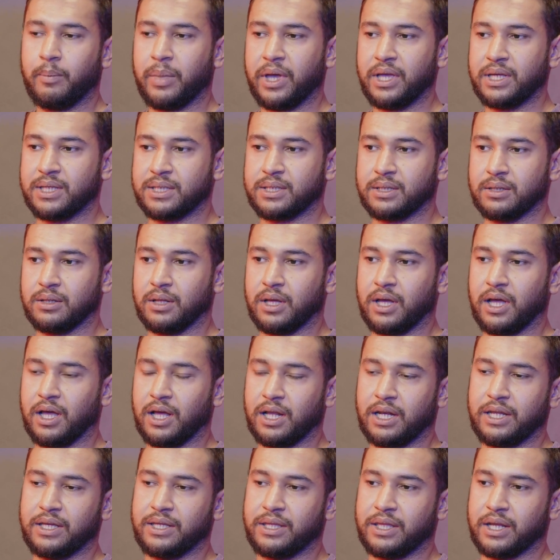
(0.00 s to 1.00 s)
basal,
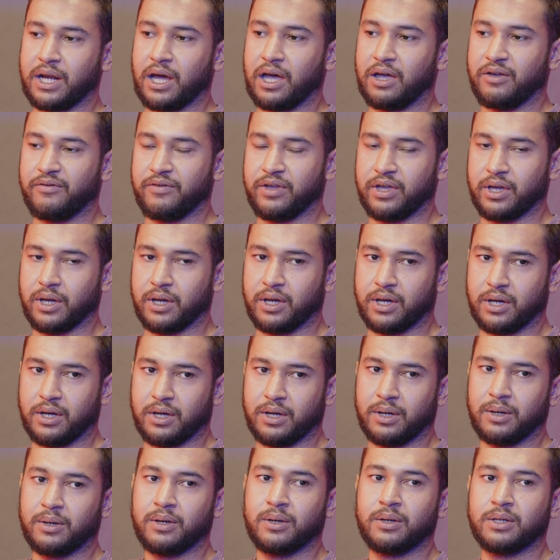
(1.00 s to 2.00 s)
early driving
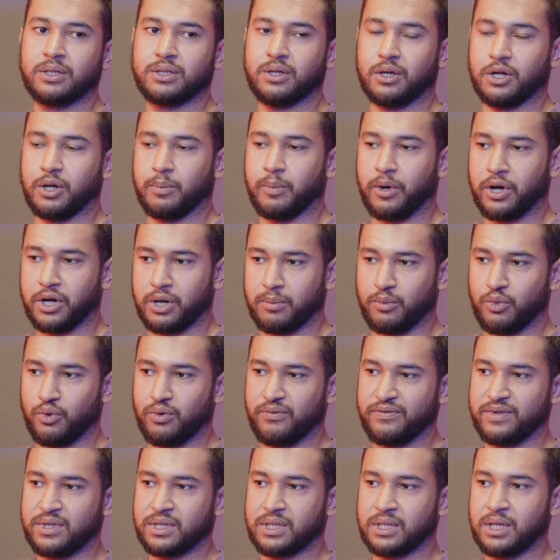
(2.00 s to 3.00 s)

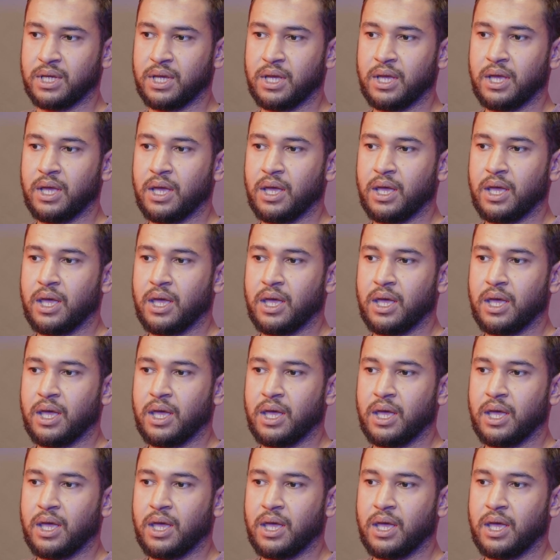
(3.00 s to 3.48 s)
sauropodomorphs.